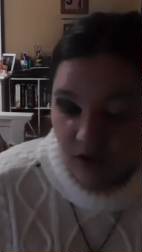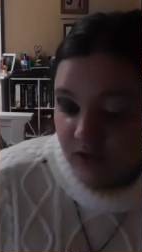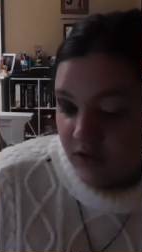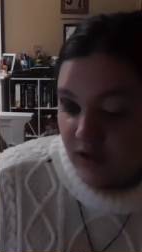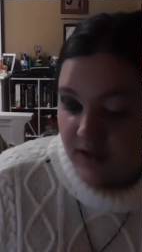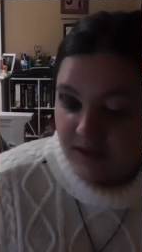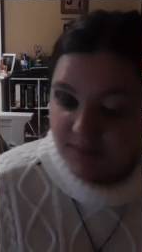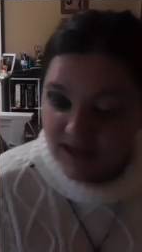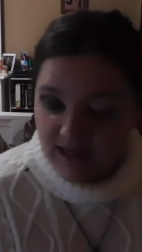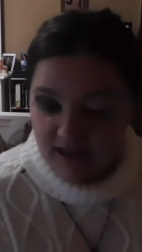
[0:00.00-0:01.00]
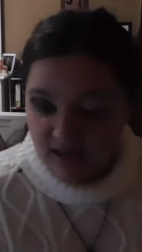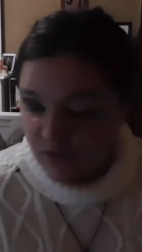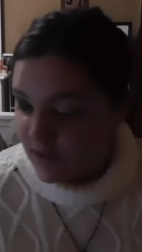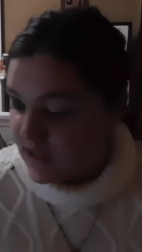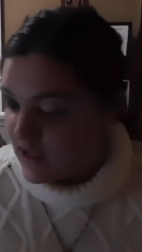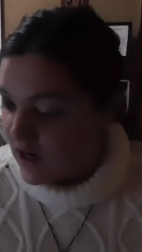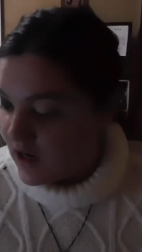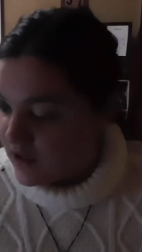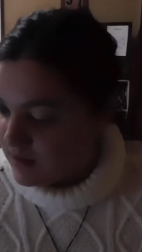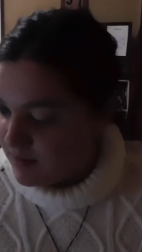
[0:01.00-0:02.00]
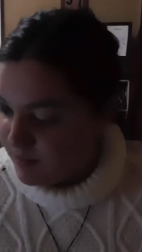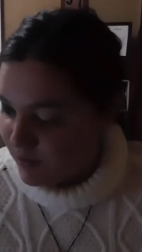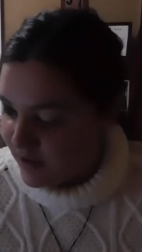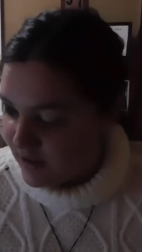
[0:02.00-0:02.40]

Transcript: y'all at the beginning this was not going to be pretty,